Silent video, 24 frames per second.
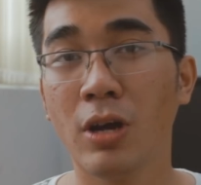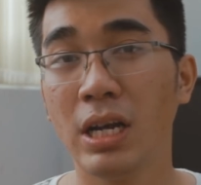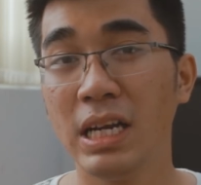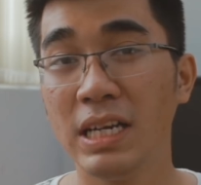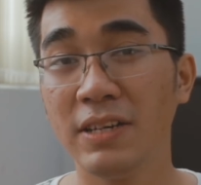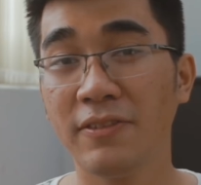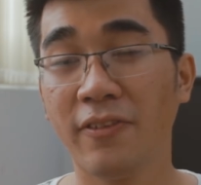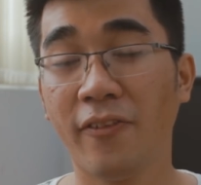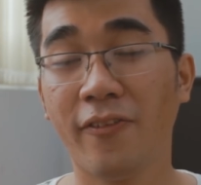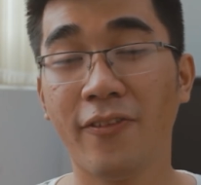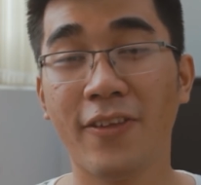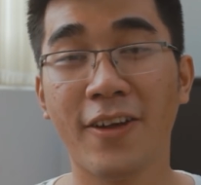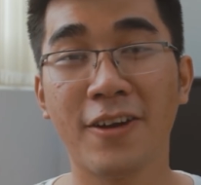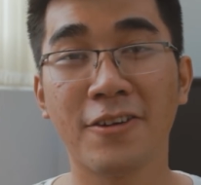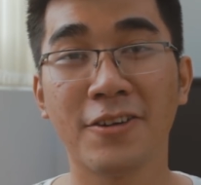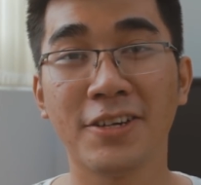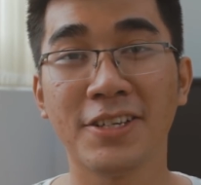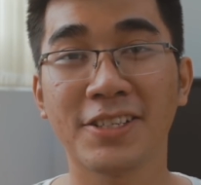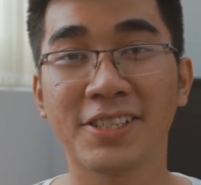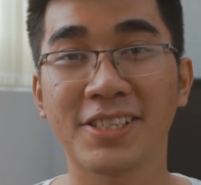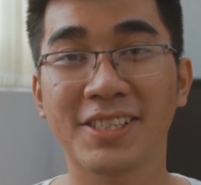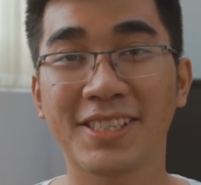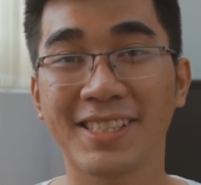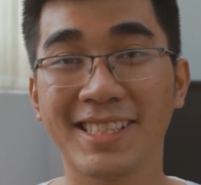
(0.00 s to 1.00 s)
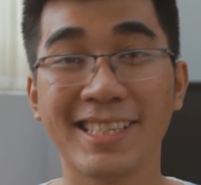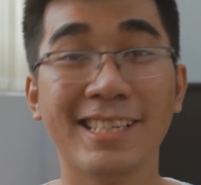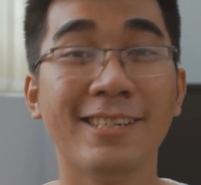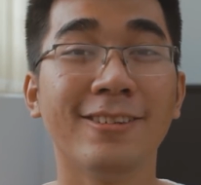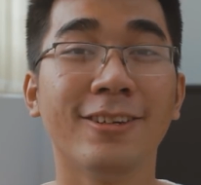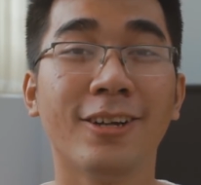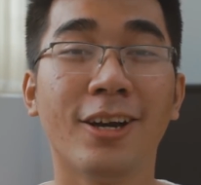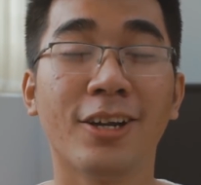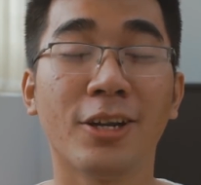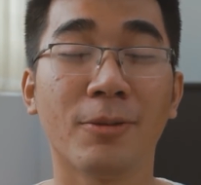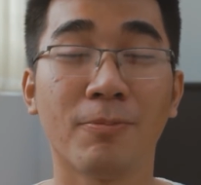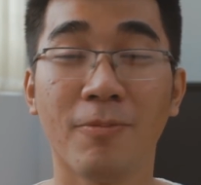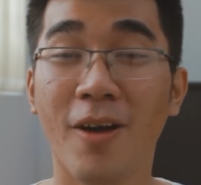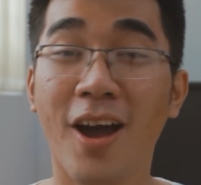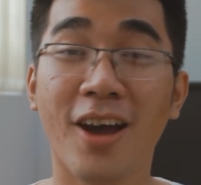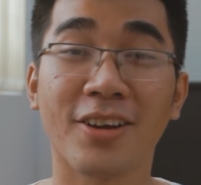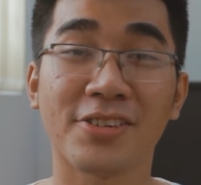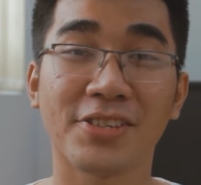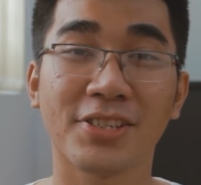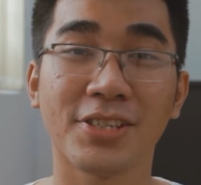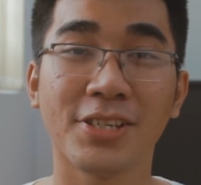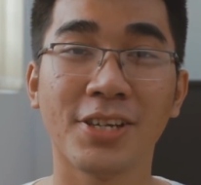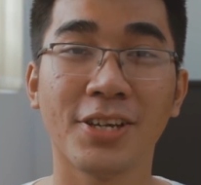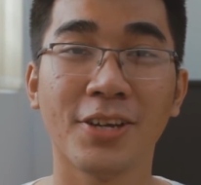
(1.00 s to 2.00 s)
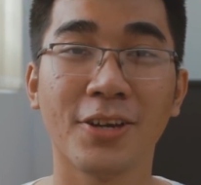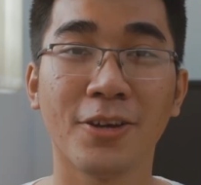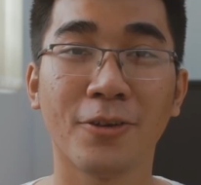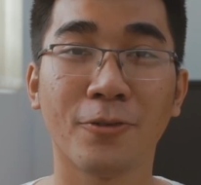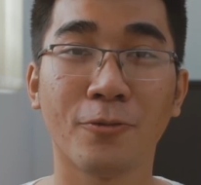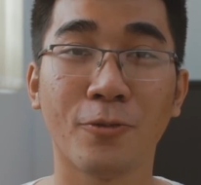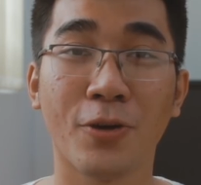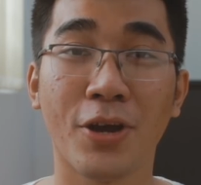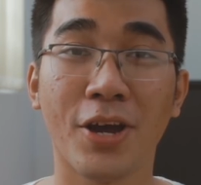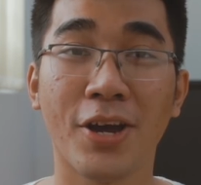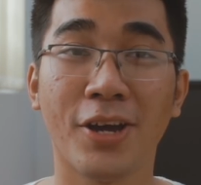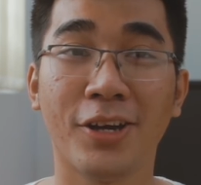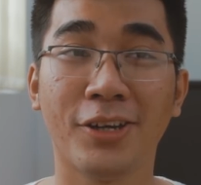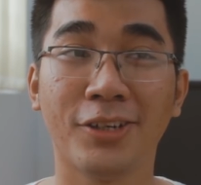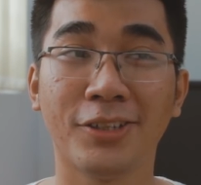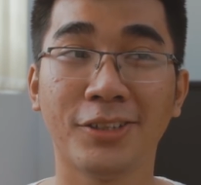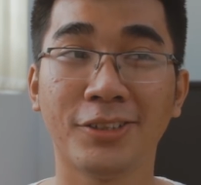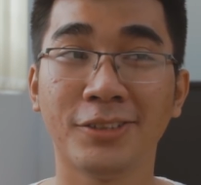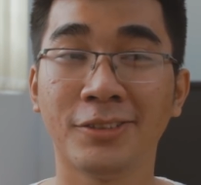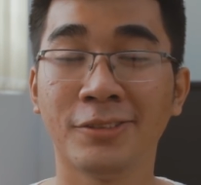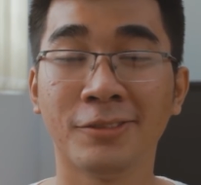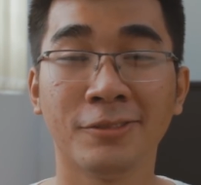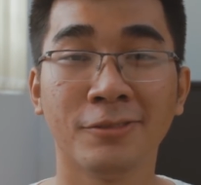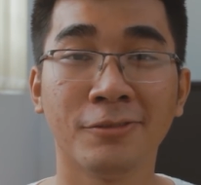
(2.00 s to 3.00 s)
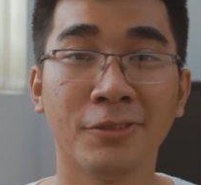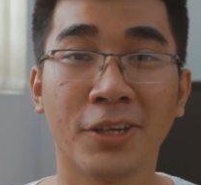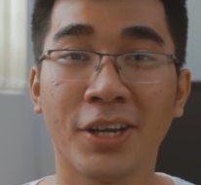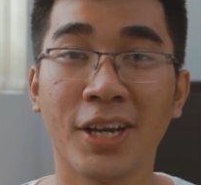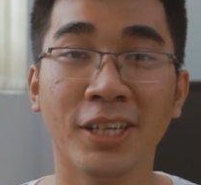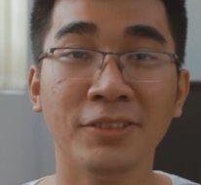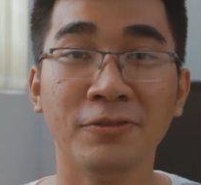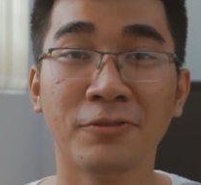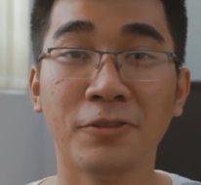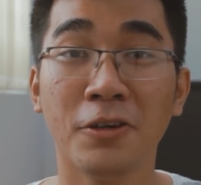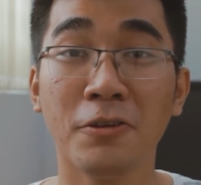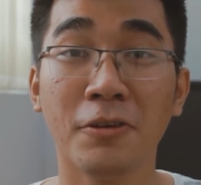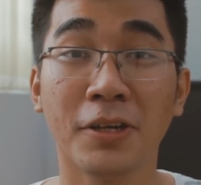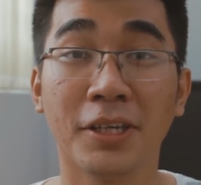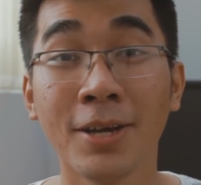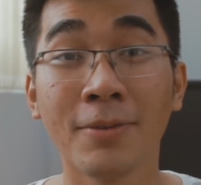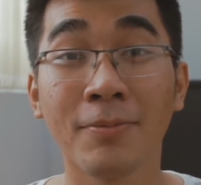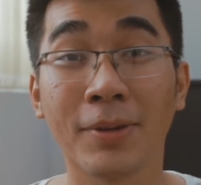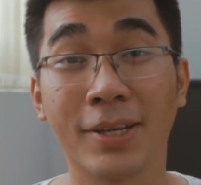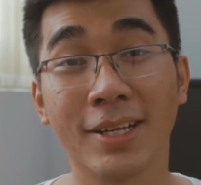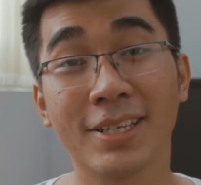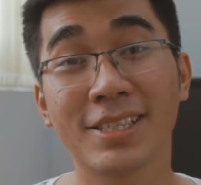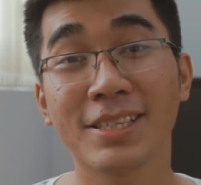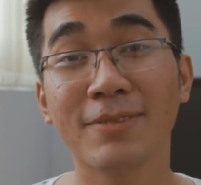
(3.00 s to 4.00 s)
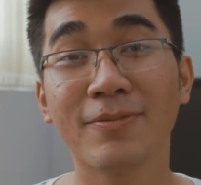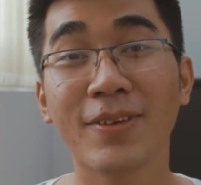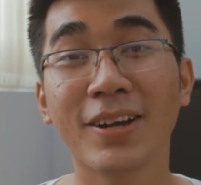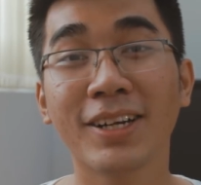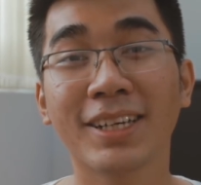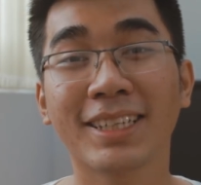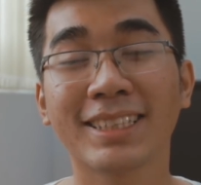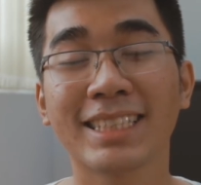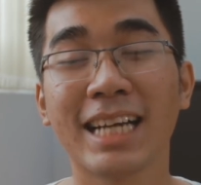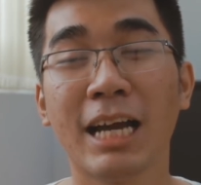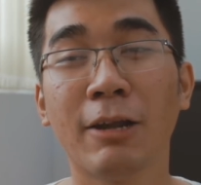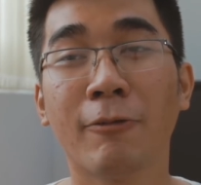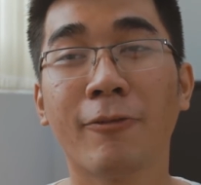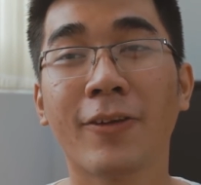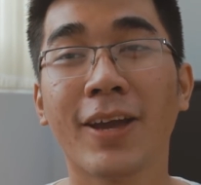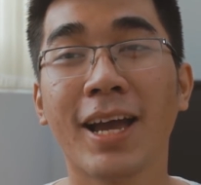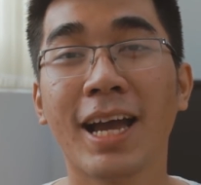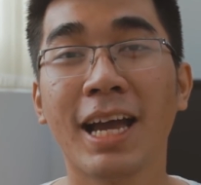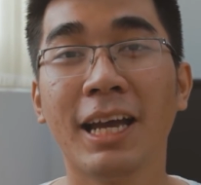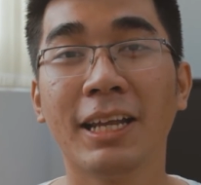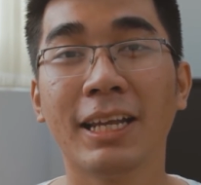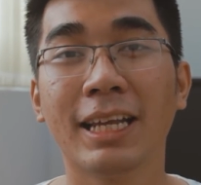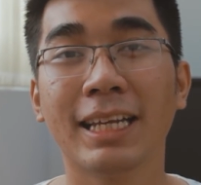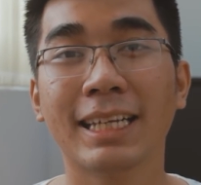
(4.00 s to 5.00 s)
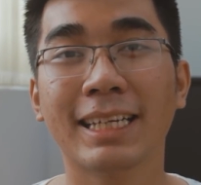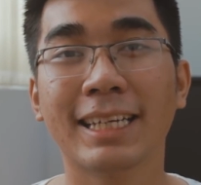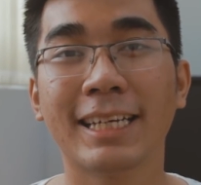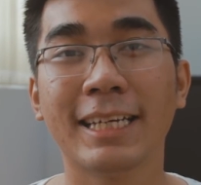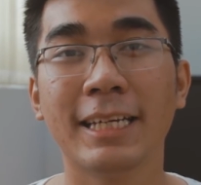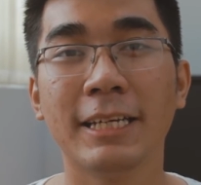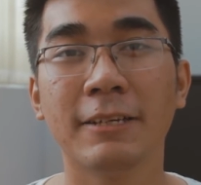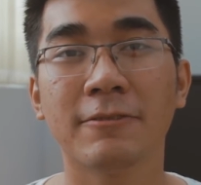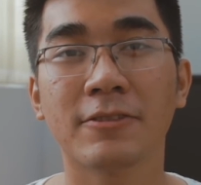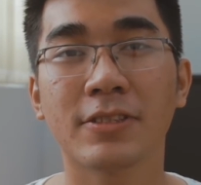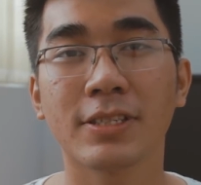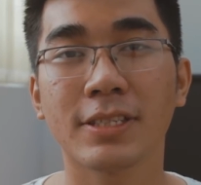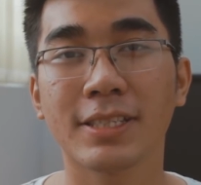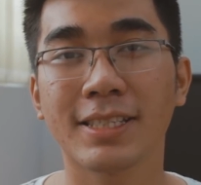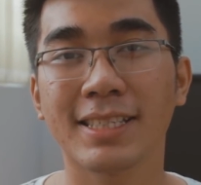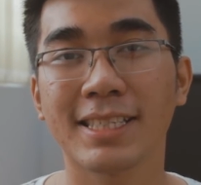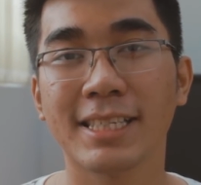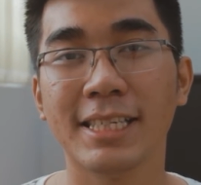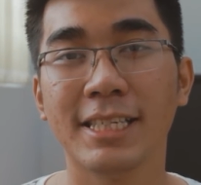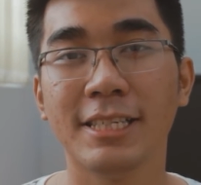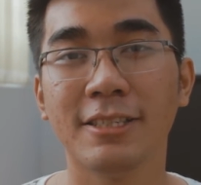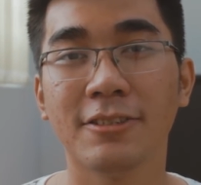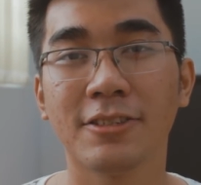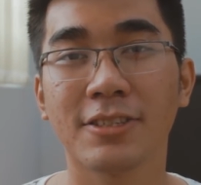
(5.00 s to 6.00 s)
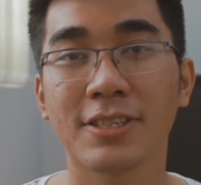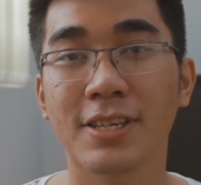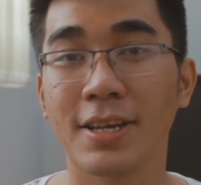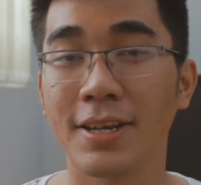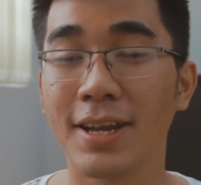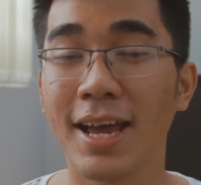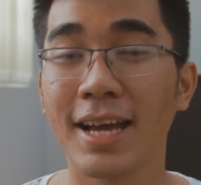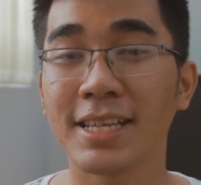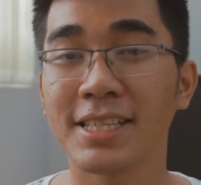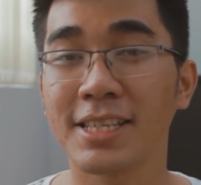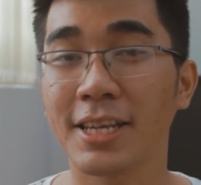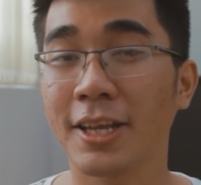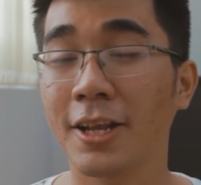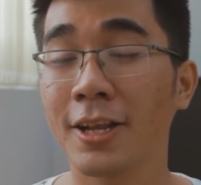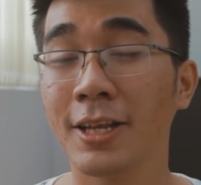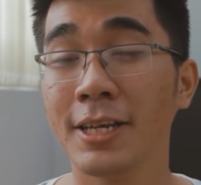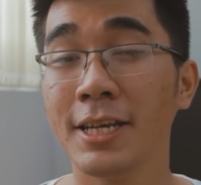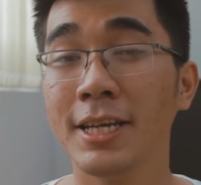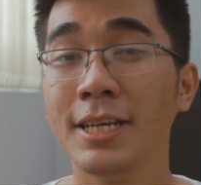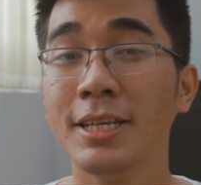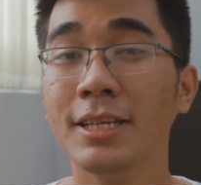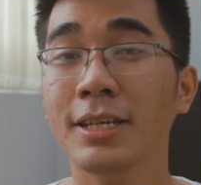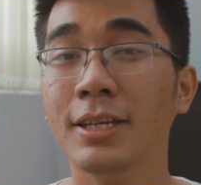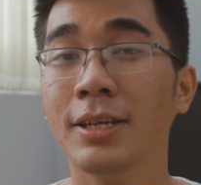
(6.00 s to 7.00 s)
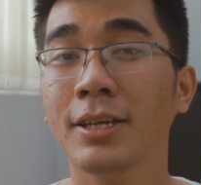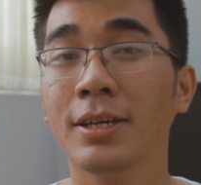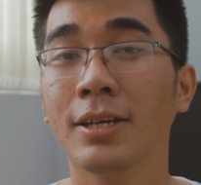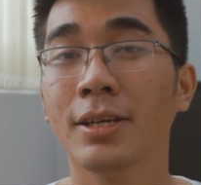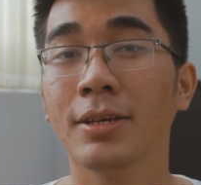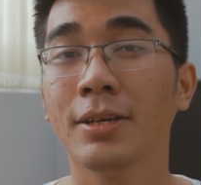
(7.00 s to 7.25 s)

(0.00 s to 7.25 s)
what if there is a seal on the box? Well, we cut through it. Because I'm not the type of guy that keeps seals nice and clean,